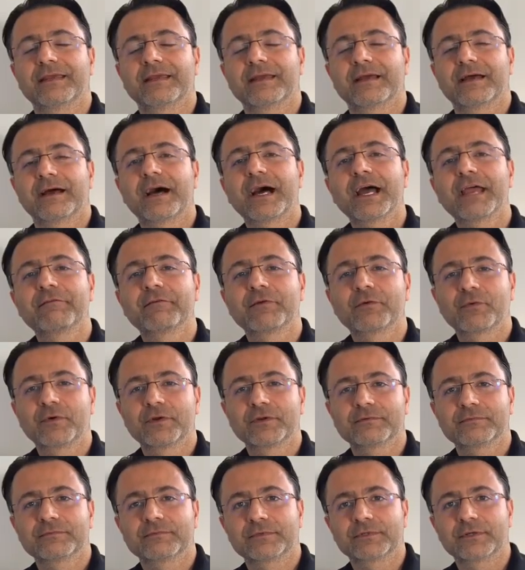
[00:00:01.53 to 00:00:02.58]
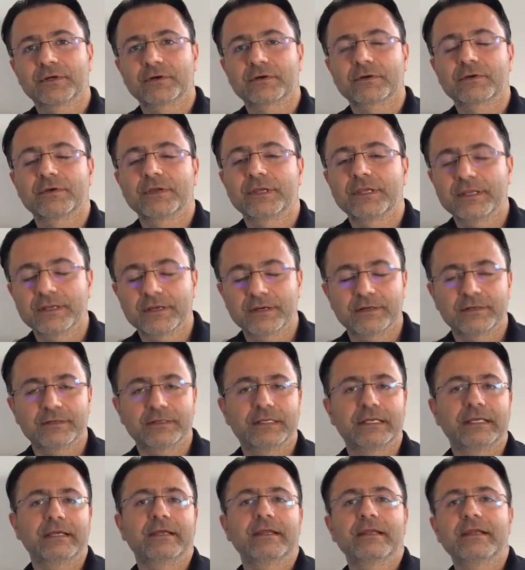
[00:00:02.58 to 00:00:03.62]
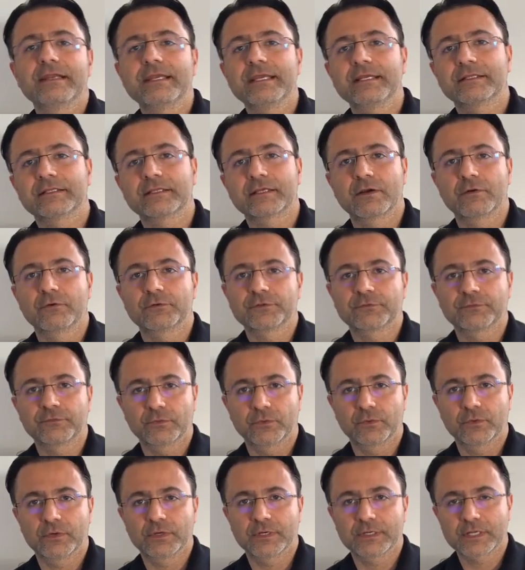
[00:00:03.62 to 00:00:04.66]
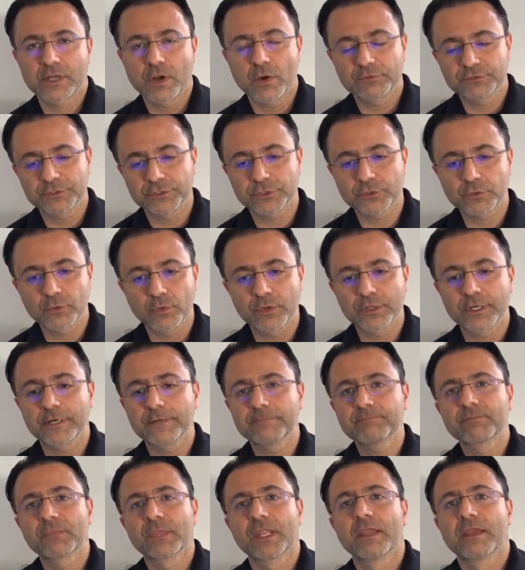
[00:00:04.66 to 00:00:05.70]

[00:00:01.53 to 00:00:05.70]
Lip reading: Hi everyone, Darko here, lead coach for Coach's Corner.